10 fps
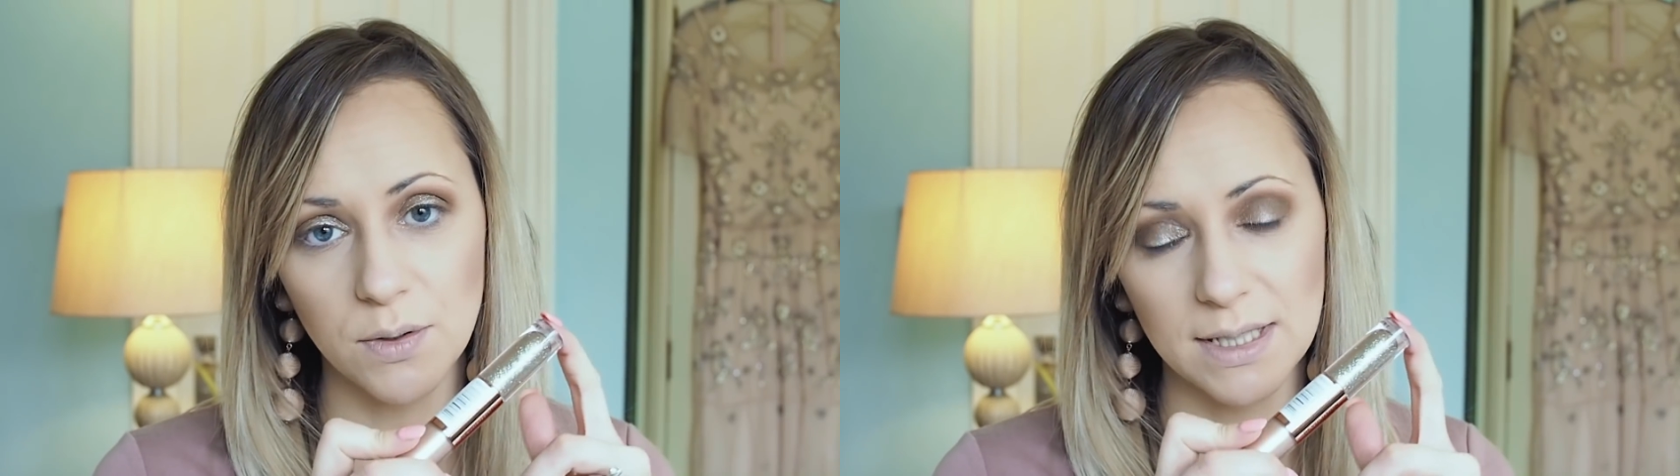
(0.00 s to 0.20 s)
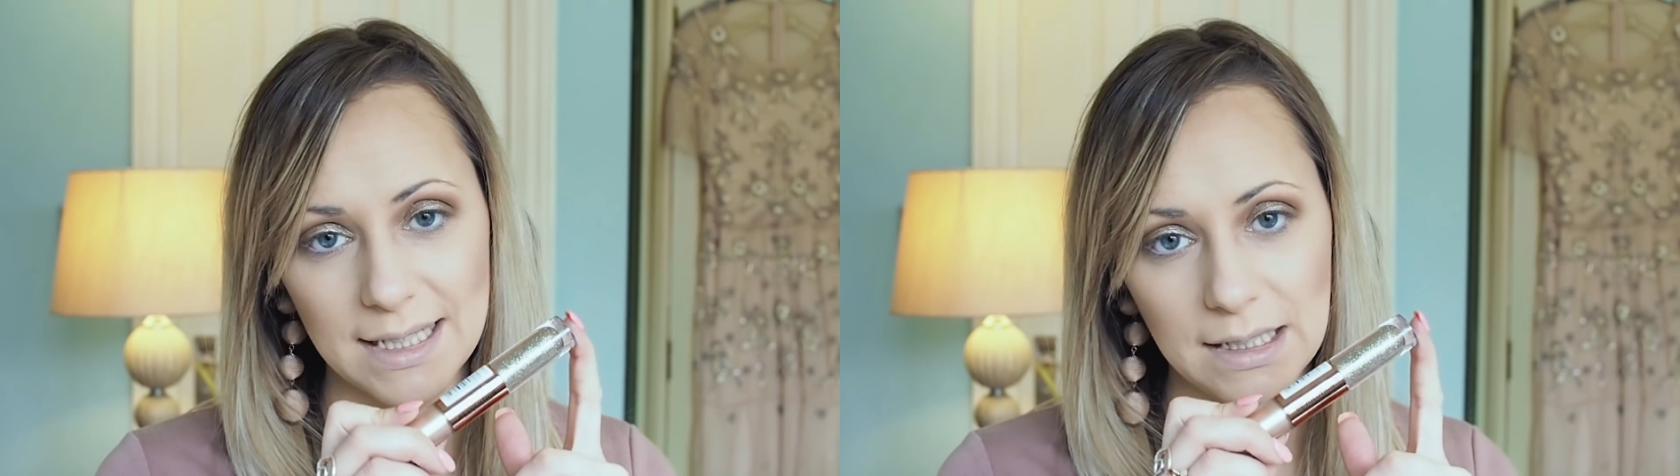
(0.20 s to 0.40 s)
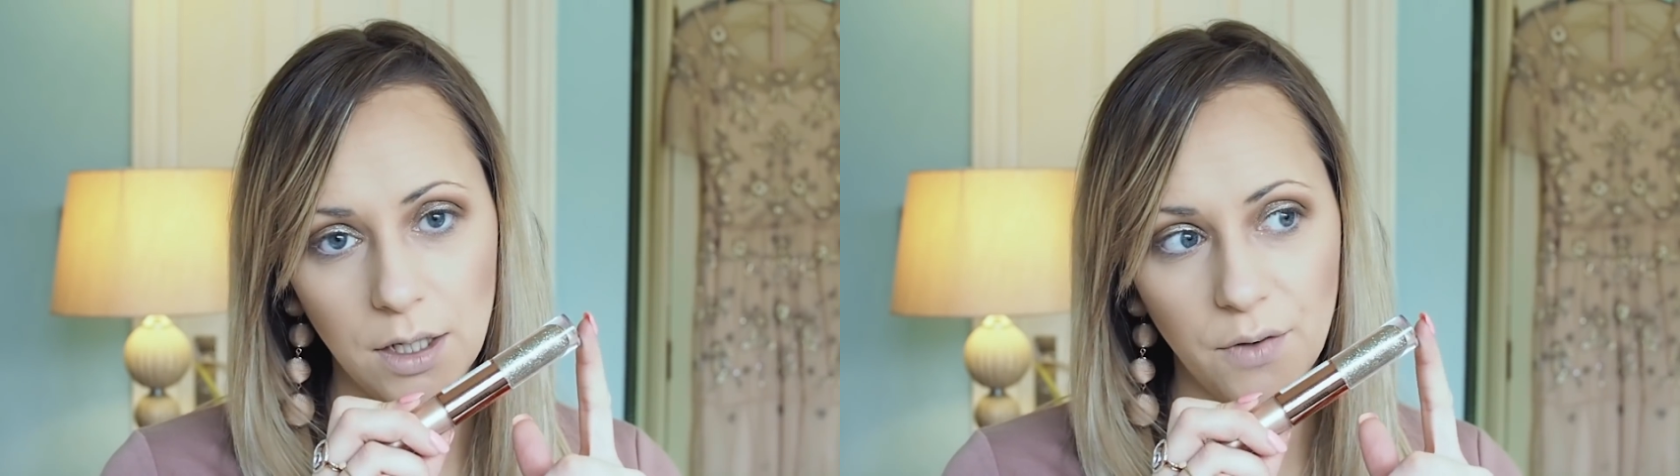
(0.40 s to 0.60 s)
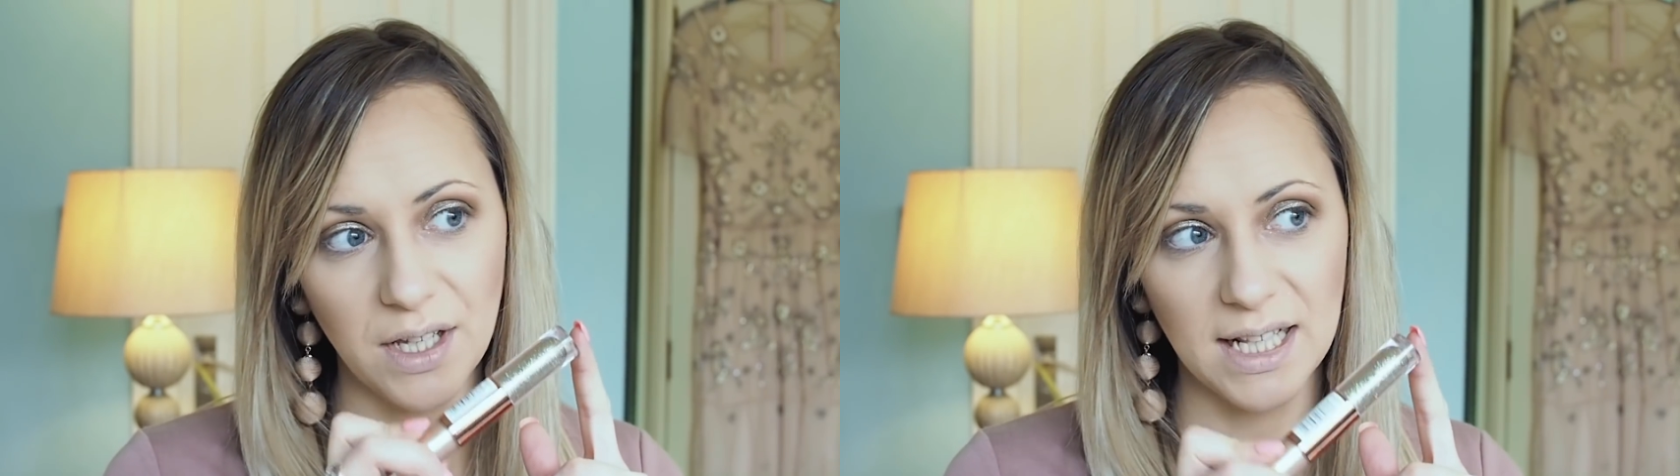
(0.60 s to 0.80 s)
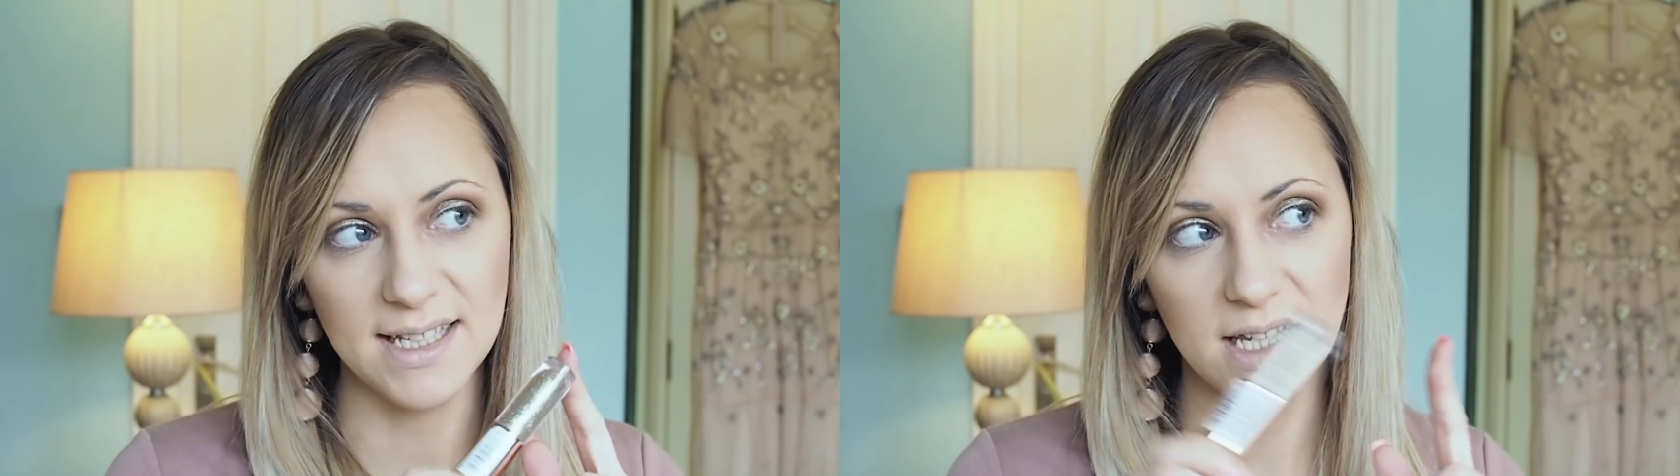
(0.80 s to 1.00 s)
or as little of the
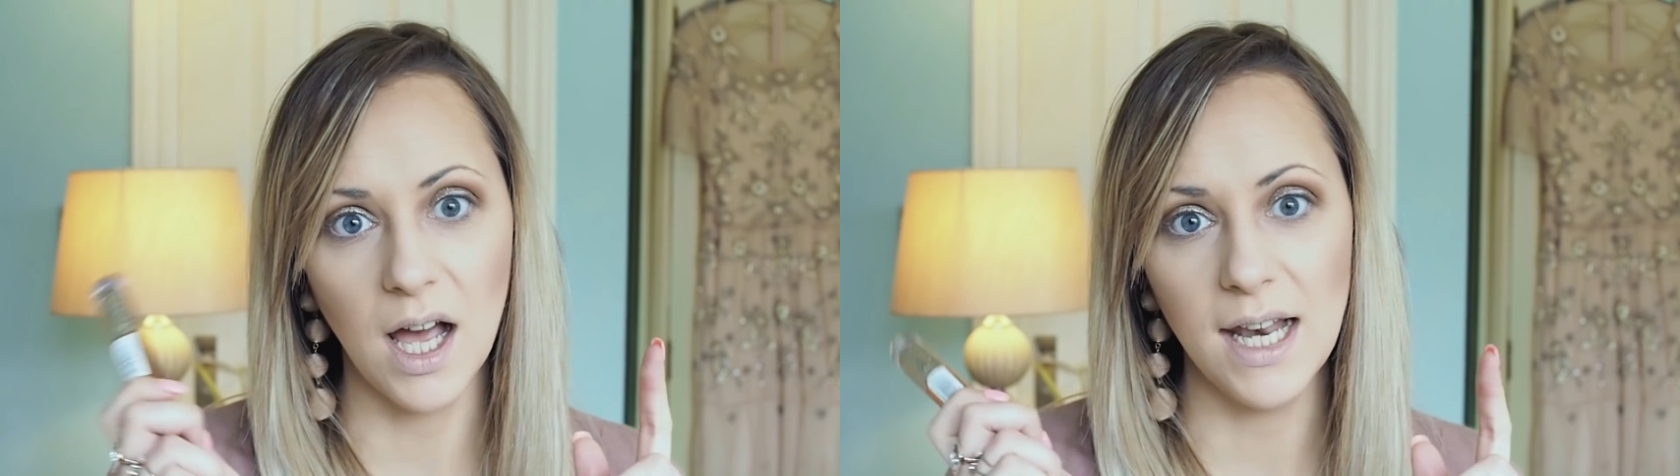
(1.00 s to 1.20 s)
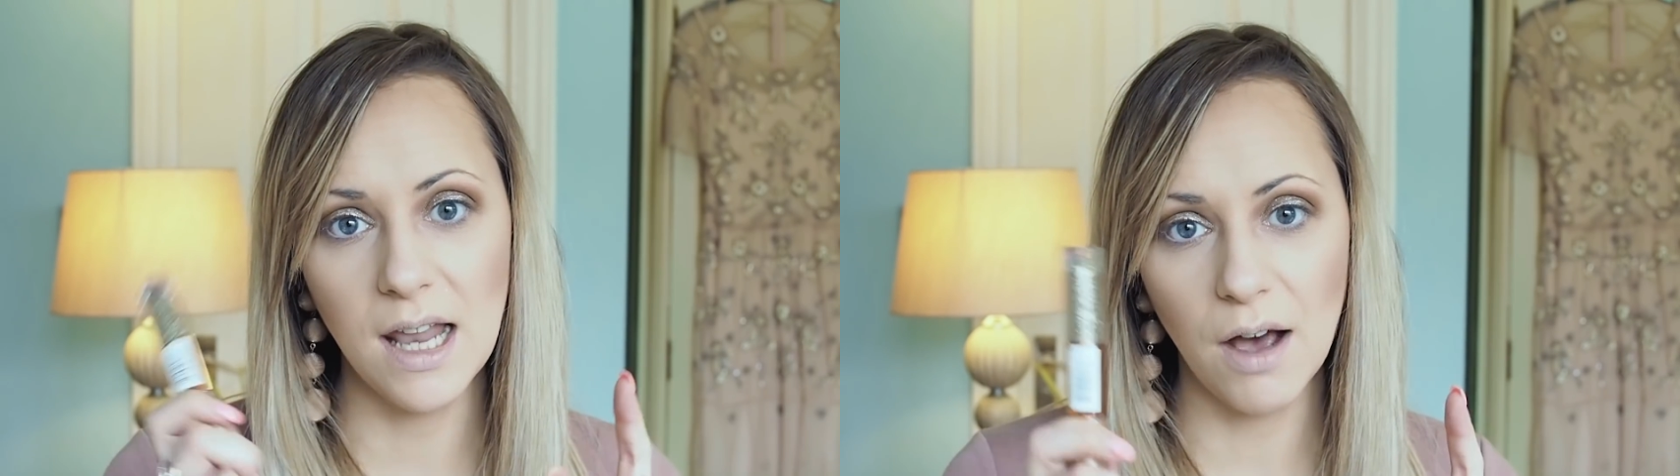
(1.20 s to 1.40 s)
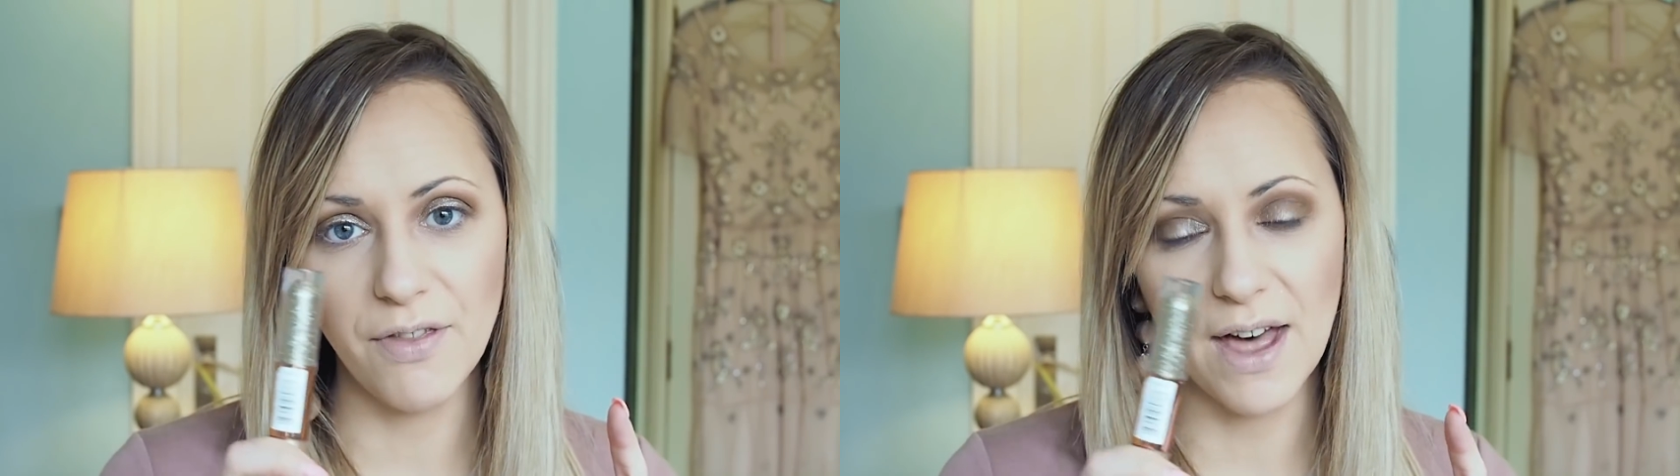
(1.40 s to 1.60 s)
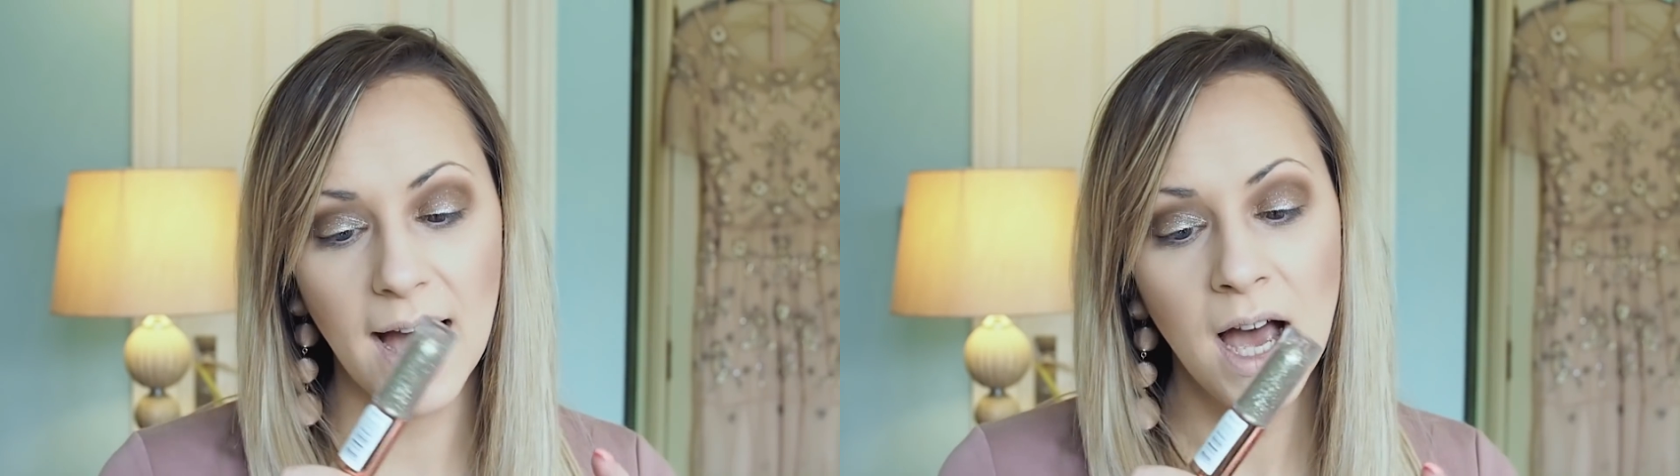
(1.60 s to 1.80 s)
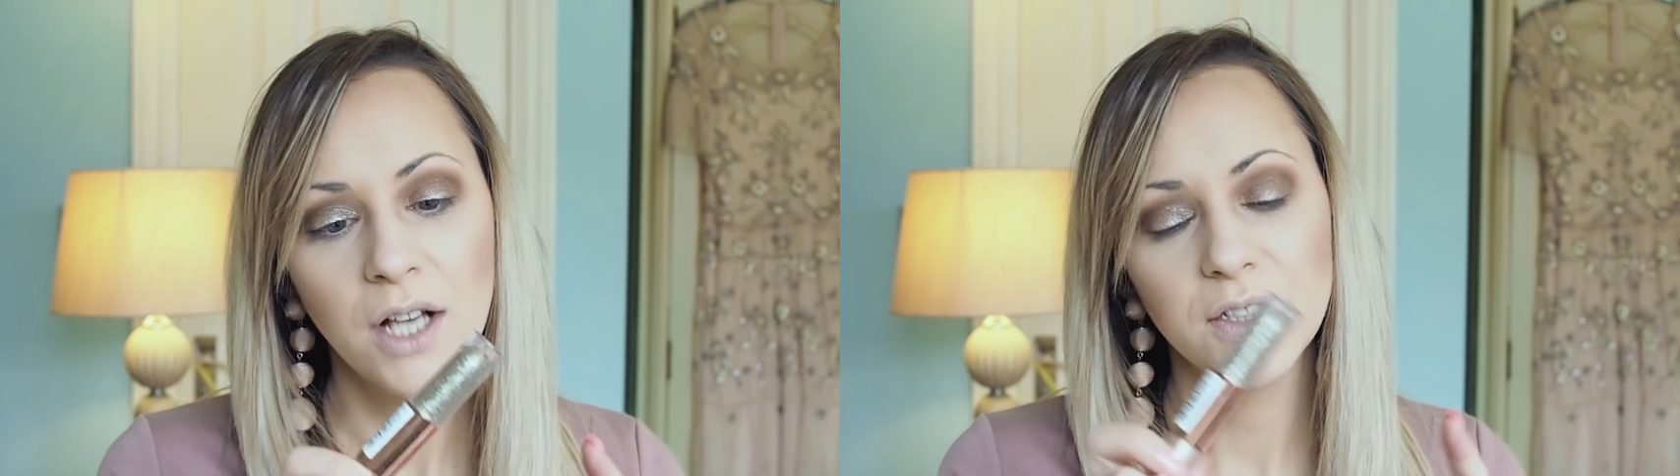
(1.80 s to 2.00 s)
glitter. I love that.